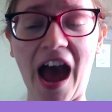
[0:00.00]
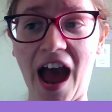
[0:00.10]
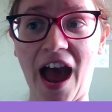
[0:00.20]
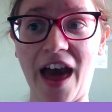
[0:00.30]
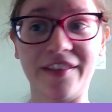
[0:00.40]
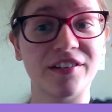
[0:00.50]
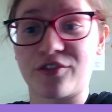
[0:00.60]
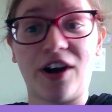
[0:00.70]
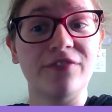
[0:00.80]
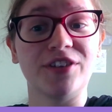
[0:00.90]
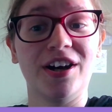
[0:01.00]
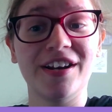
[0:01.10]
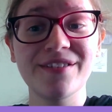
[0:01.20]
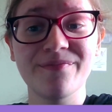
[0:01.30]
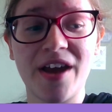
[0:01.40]
and it arrived
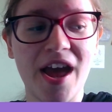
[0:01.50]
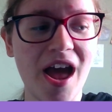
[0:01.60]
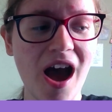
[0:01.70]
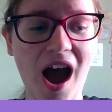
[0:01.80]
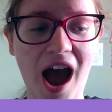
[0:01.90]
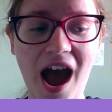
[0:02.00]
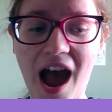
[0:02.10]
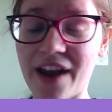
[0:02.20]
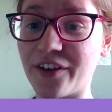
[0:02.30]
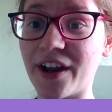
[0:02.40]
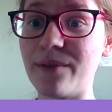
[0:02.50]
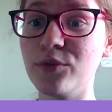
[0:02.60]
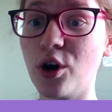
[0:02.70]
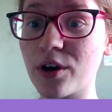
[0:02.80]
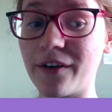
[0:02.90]
early, and I am
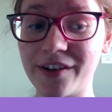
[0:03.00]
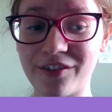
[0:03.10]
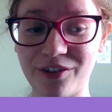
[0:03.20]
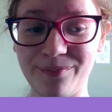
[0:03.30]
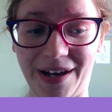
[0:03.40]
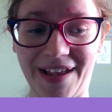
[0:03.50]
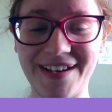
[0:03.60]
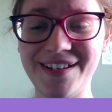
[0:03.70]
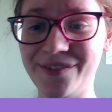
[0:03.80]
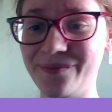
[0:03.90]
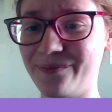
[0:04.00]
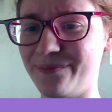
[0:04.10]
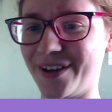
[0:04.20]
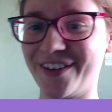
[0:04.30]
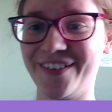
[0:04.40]
not going to complain
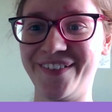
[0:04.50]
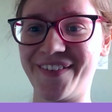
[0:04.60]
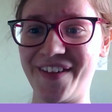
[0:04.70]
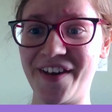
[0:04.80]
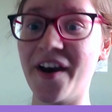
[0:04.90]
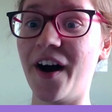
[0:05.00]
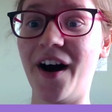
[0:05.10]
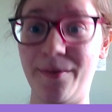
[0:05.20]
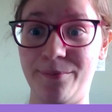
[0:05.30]
because I'm